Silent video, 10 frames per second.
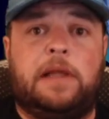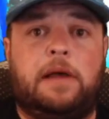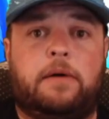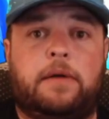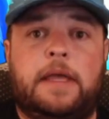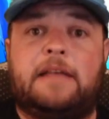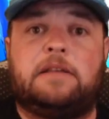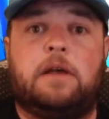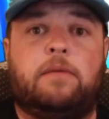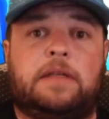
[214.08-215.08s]
below. And
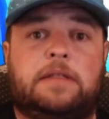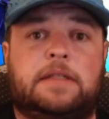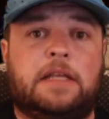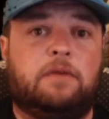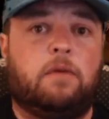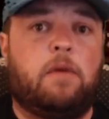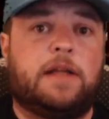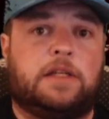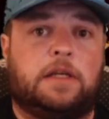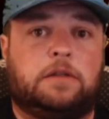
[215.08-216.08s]
as always, thanks for
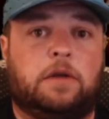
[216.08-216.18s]
watching.